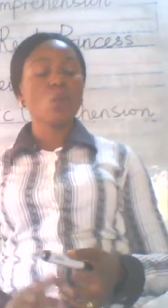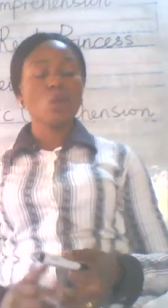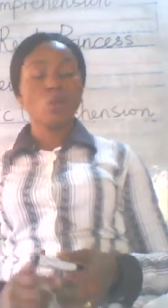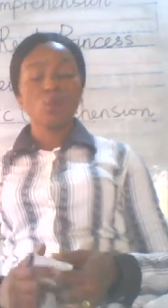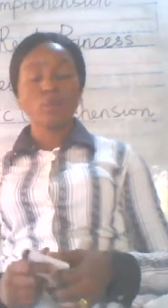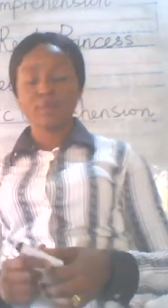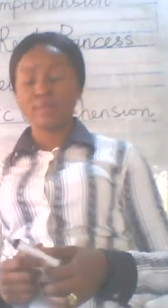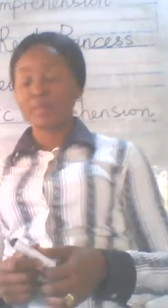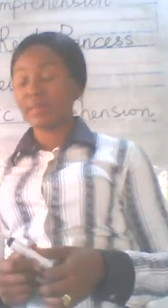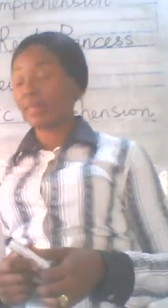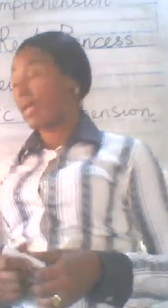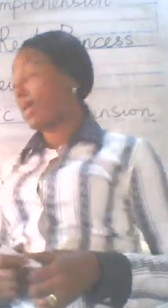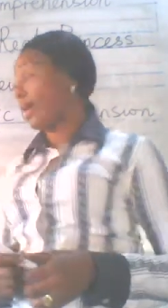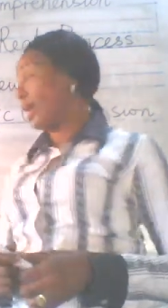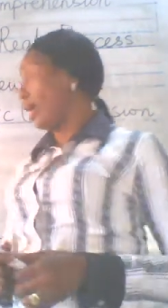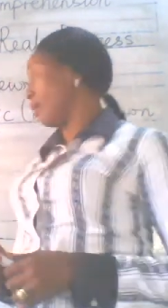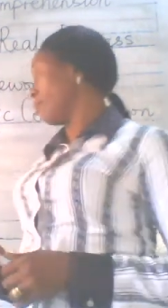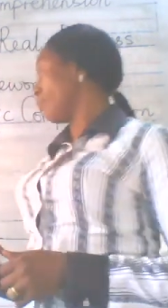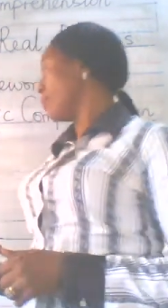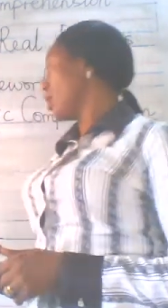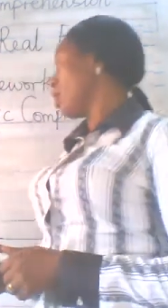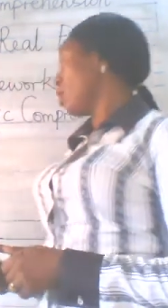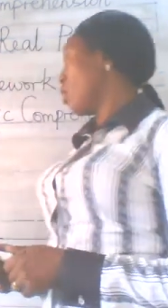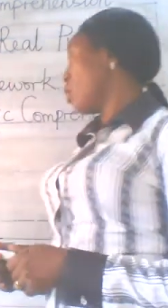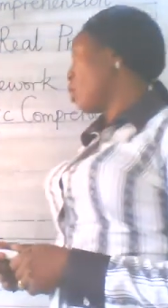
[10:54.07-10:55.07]
with
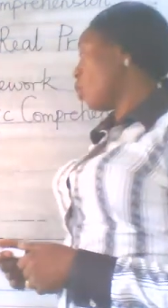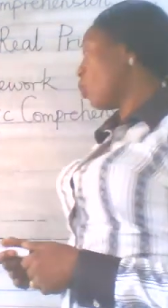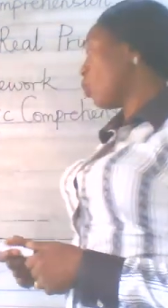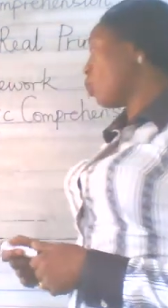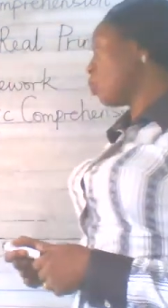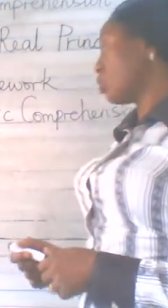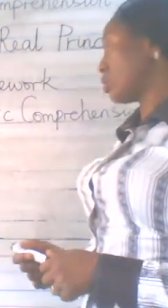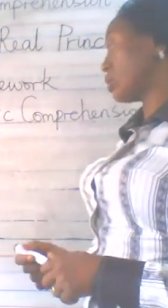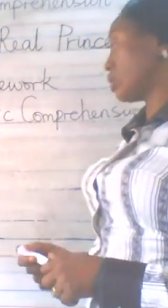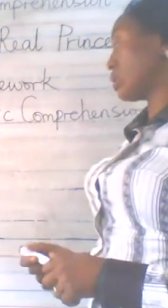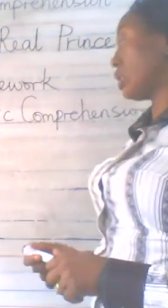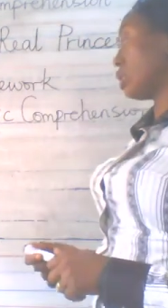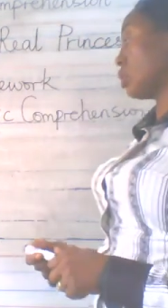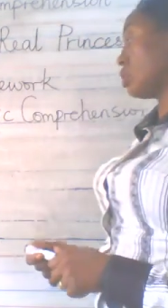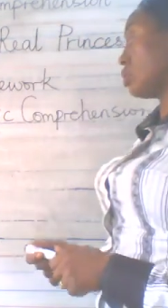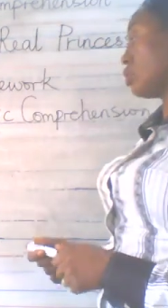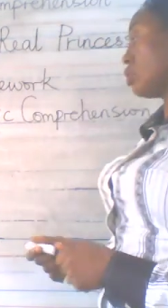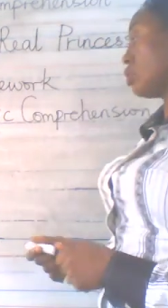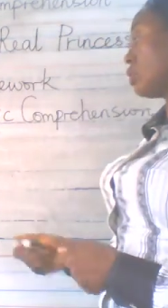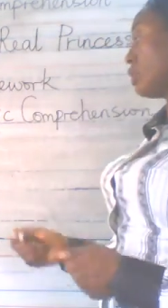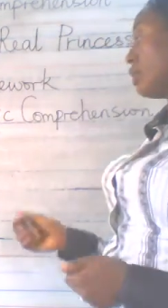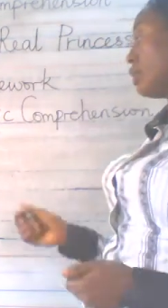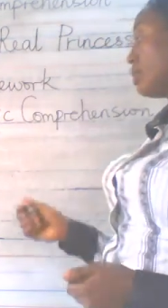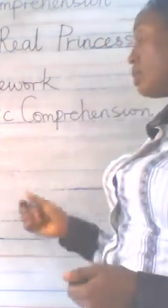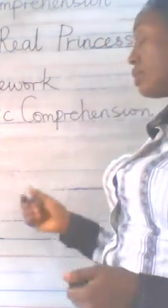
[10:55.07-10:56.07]
them. We'll still
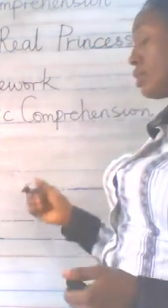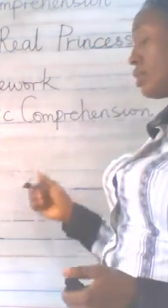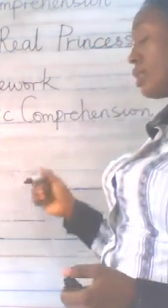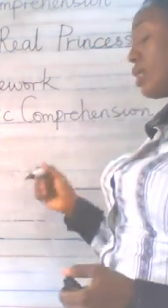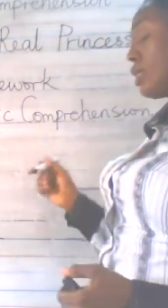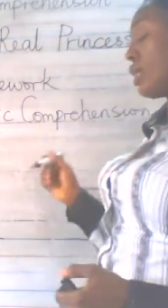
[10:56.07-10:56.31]
do this